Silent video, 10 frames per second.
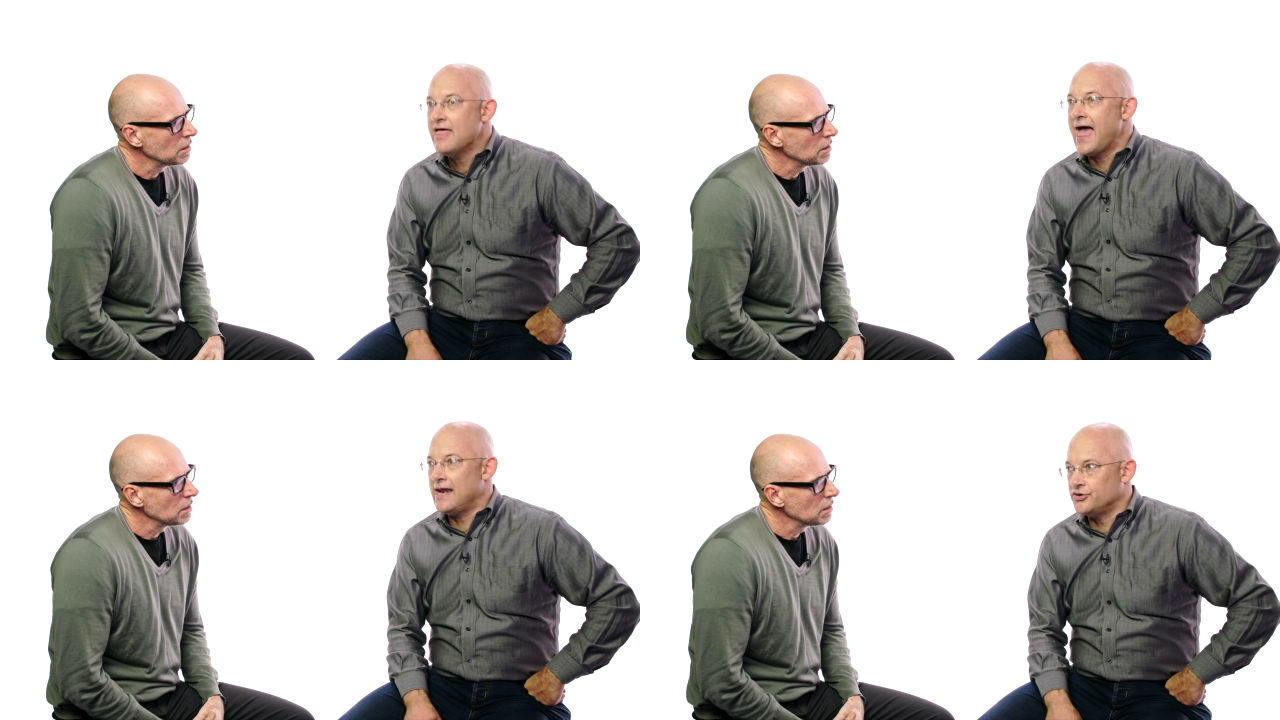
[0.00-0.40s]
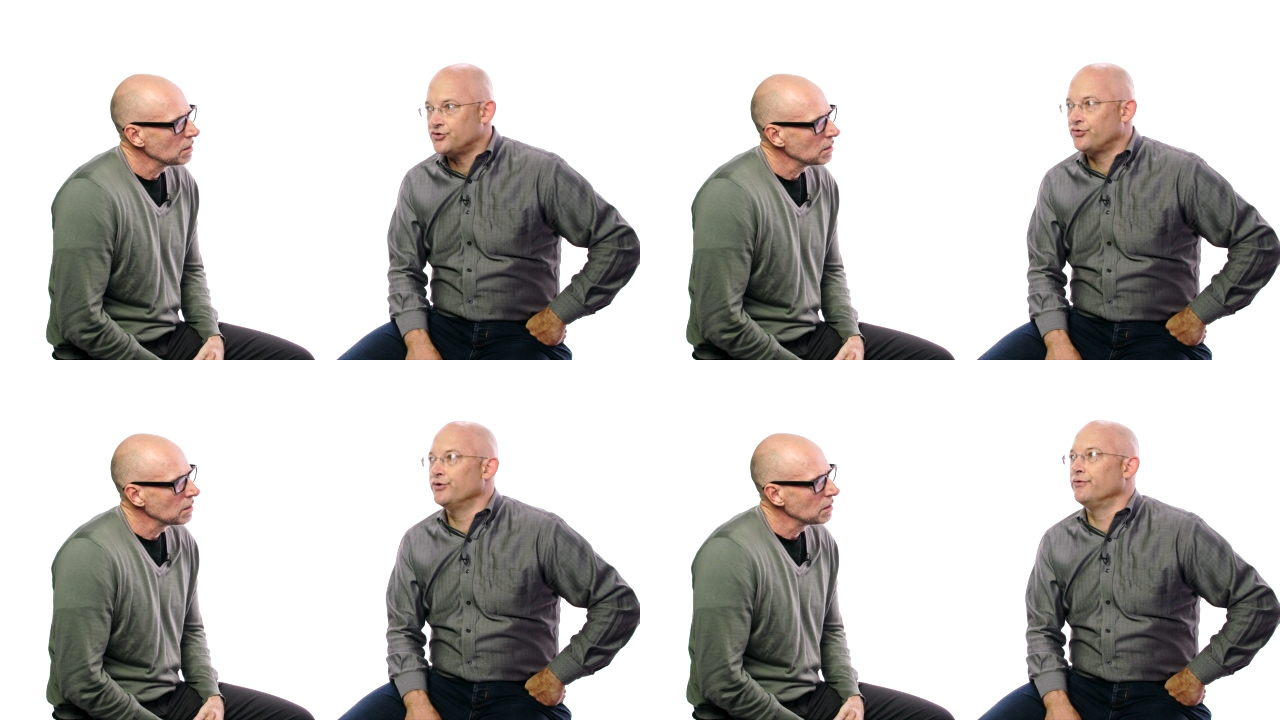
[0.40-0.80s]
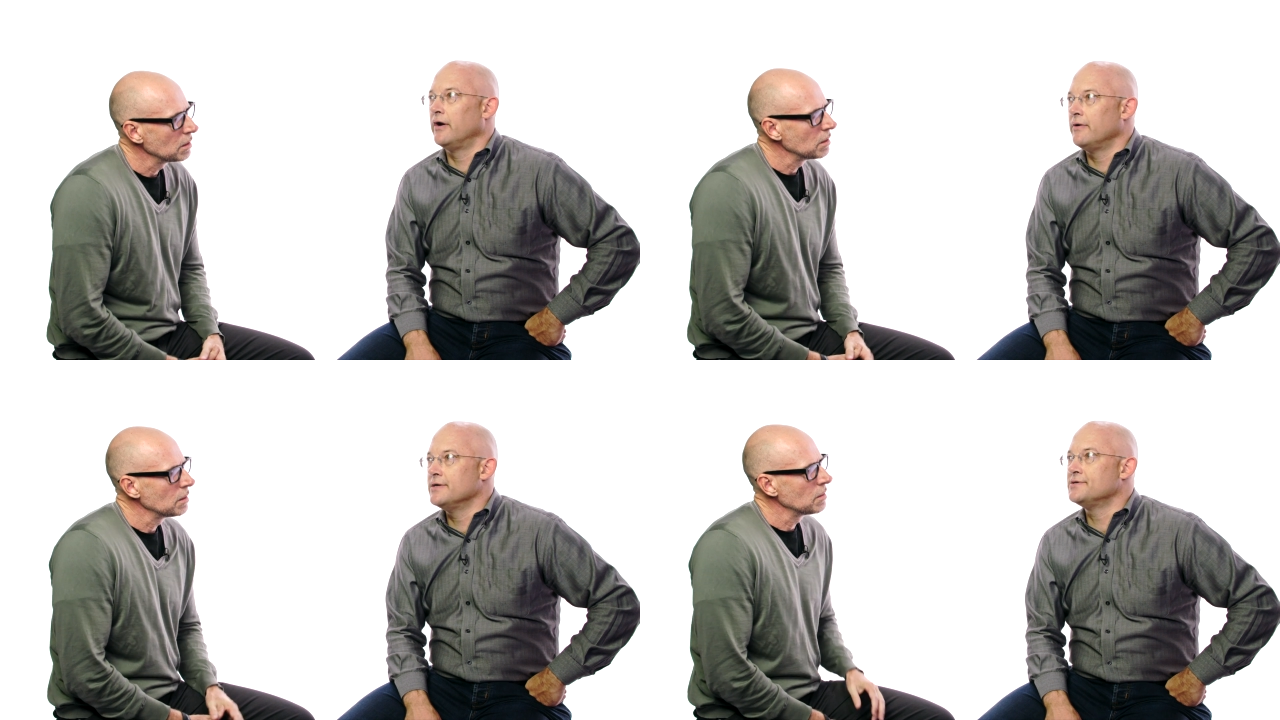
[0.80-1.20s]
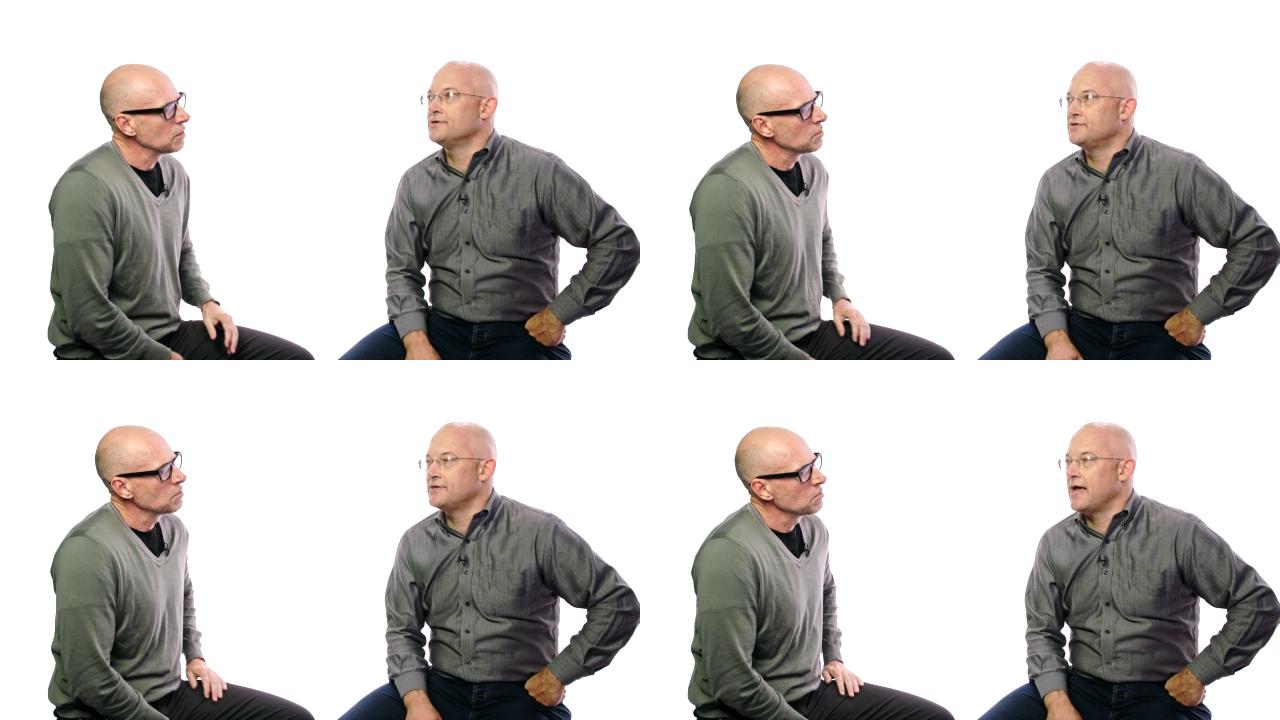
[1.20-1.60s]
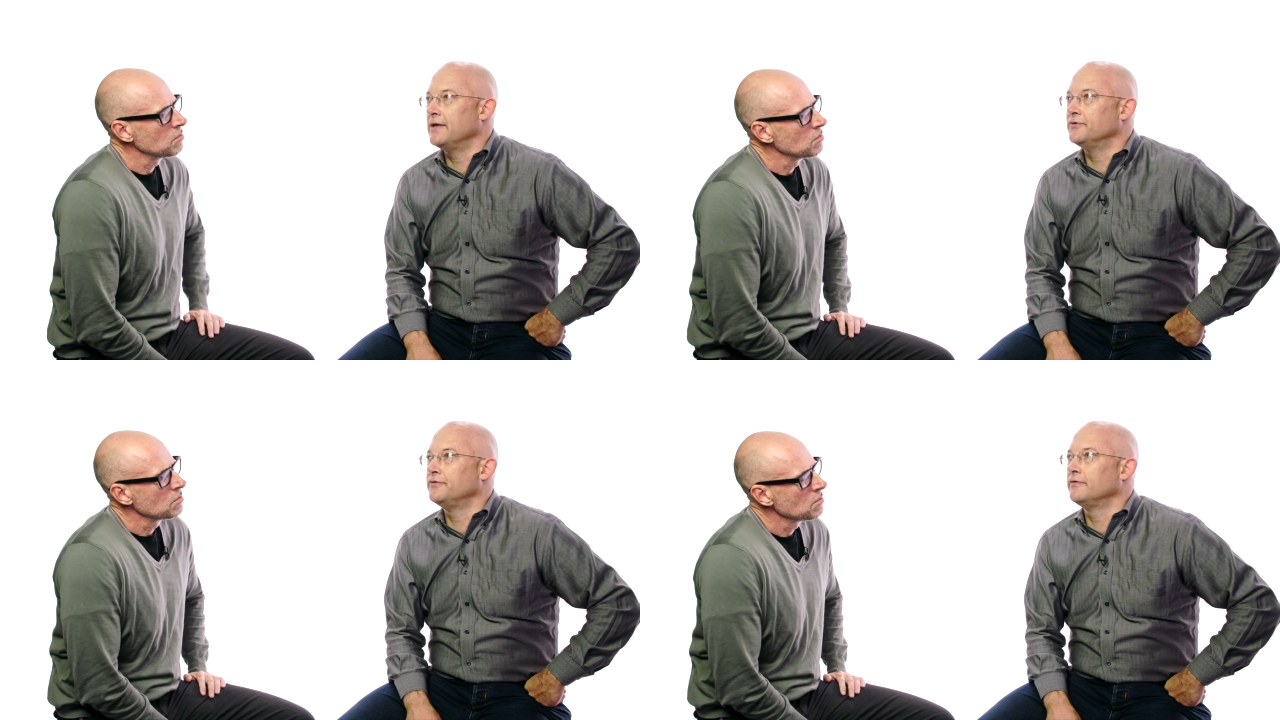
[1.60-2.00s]
Speaker 1: that is true. There is a
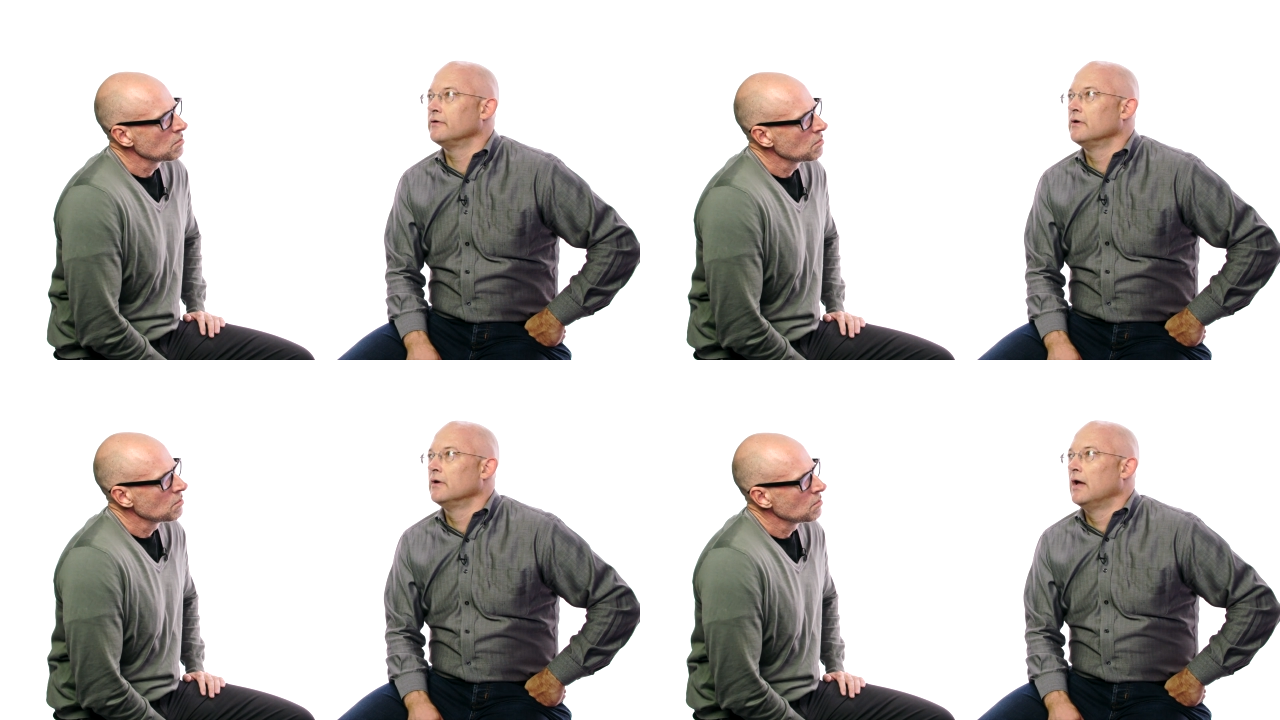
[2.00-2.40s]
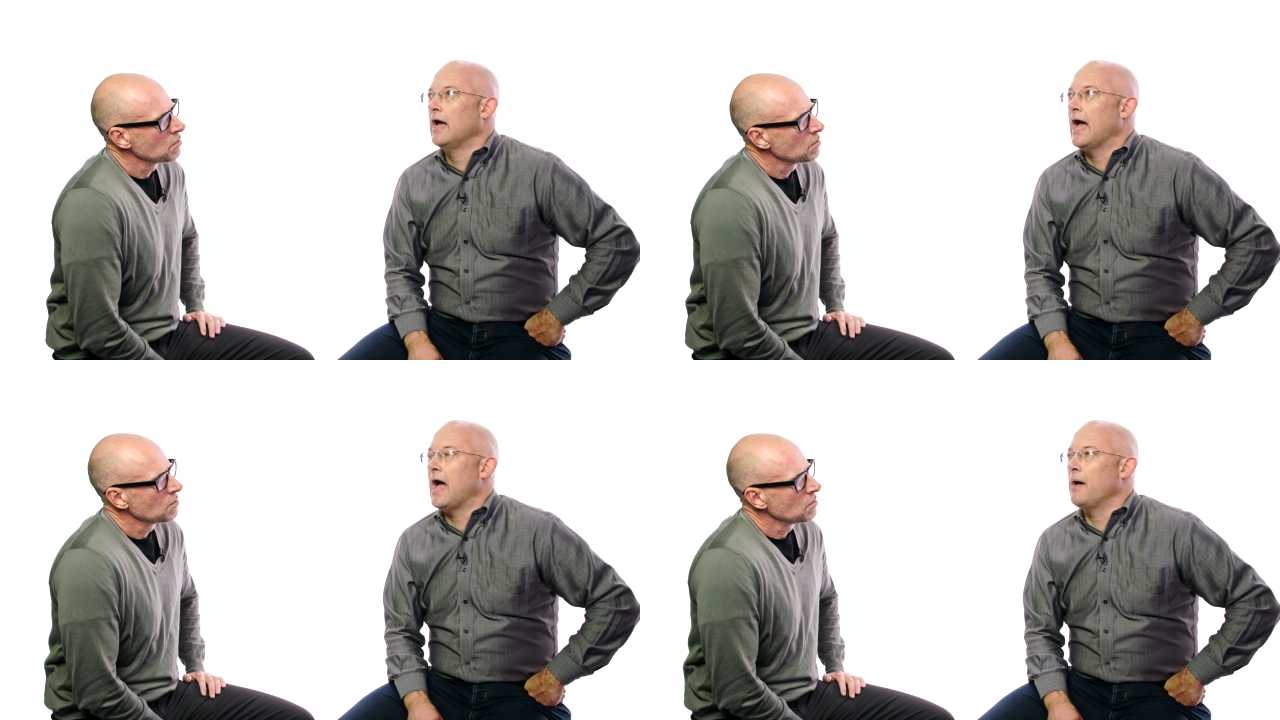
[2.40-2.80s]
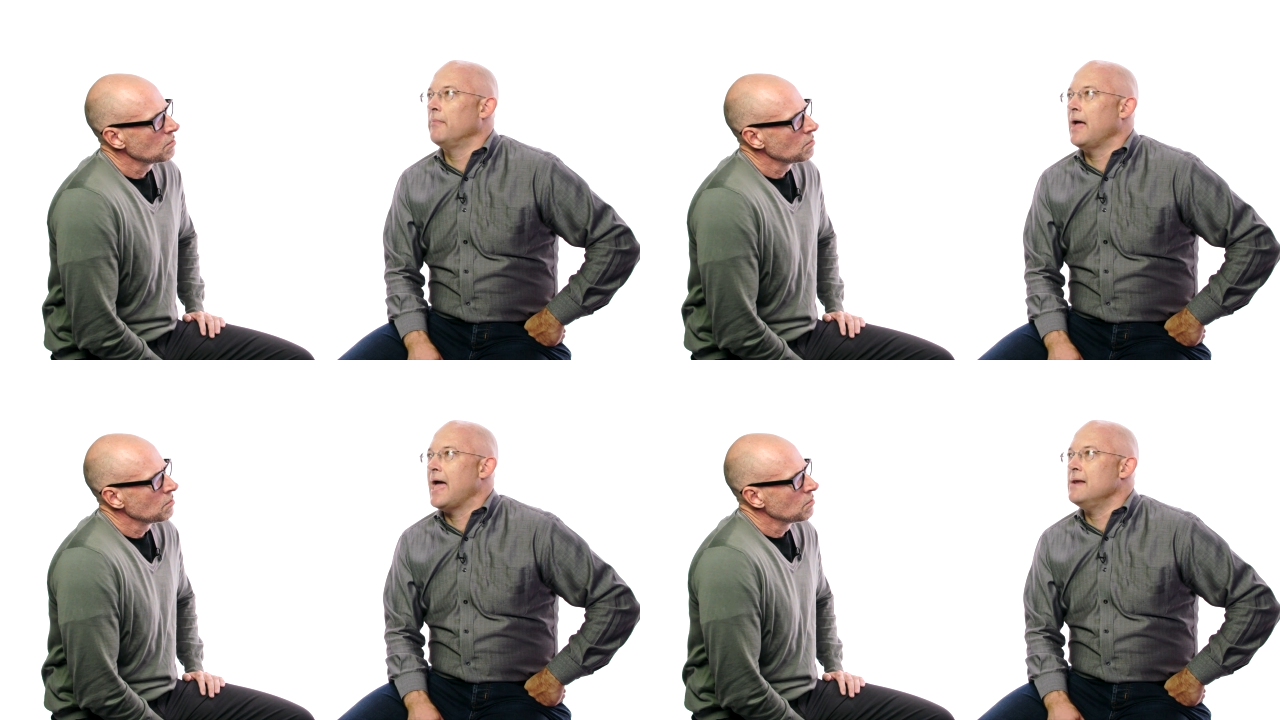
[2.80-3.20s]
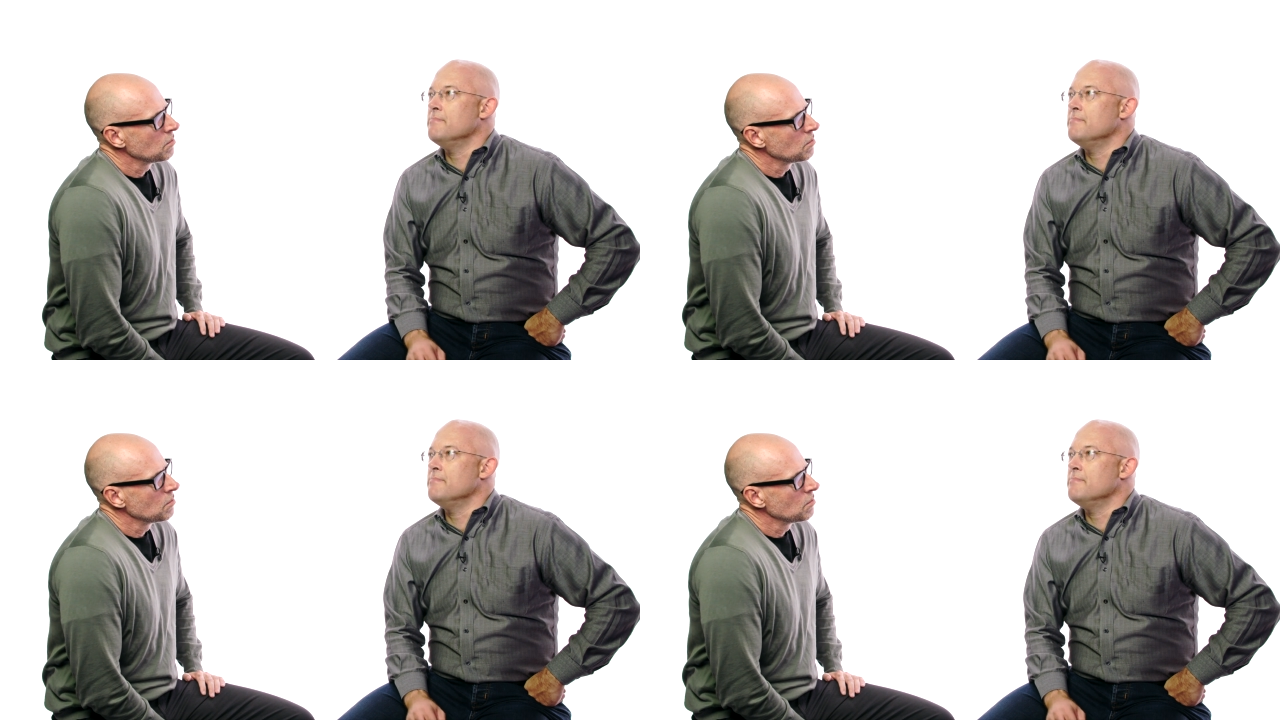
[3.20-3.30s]
sense um, and